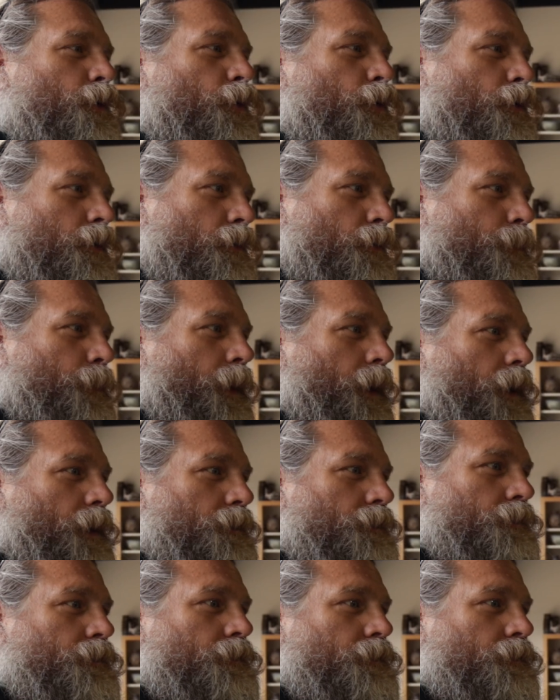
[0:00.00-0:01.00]
coil
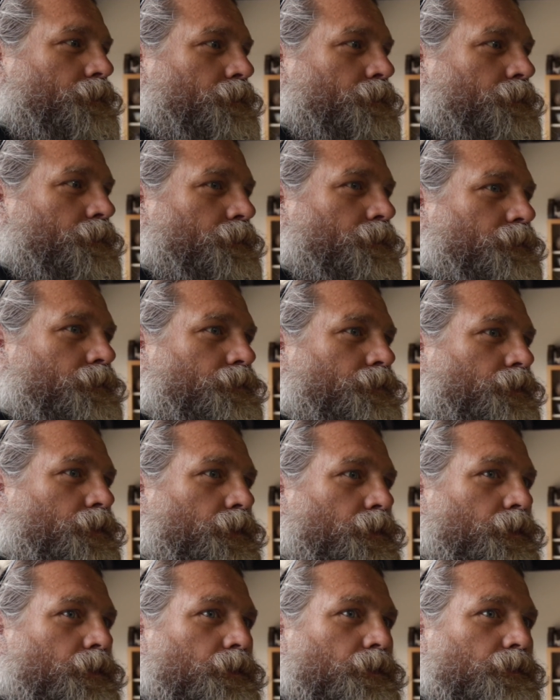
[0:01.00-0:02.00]
pots. And
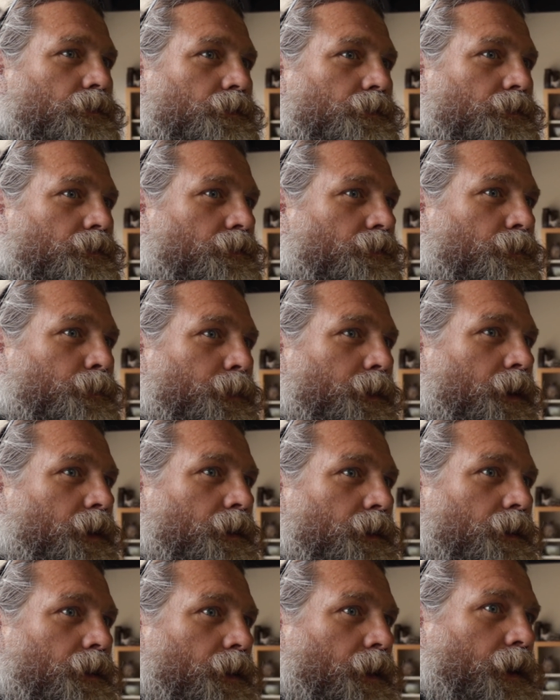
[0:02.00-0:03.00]
so this is a
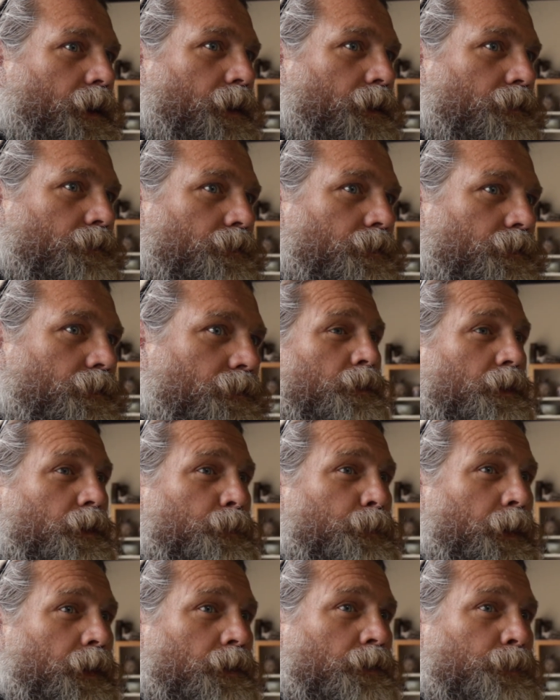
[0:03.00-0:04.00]
beginning class. We
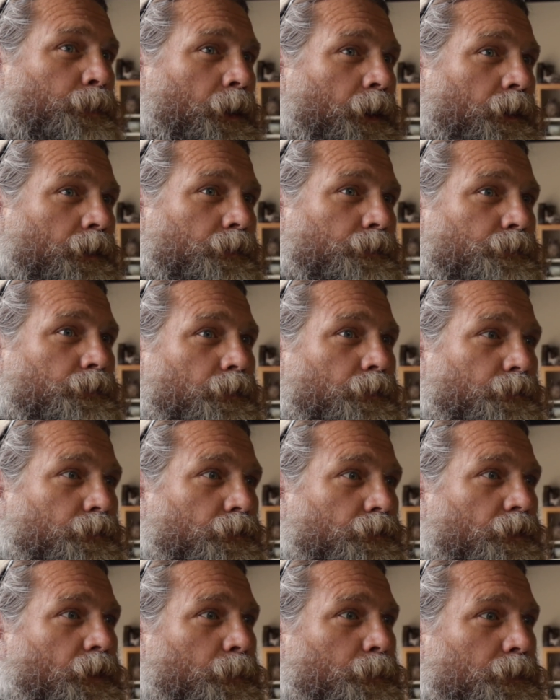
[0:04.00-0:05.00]
did pinch pots for the
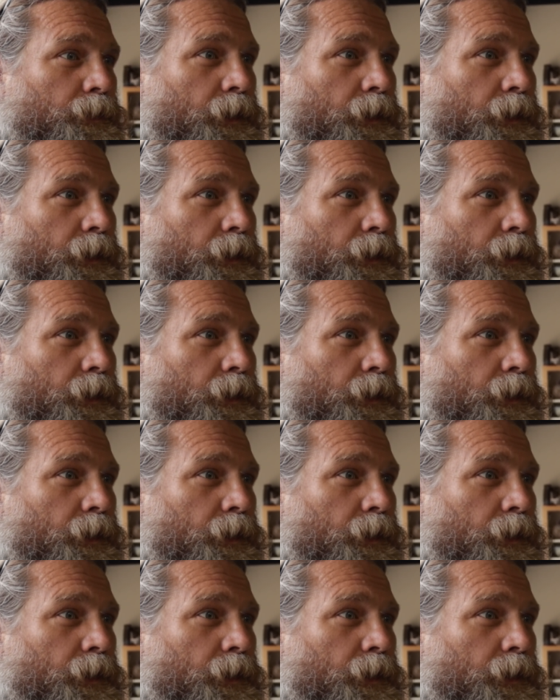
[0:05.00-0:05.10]
first couple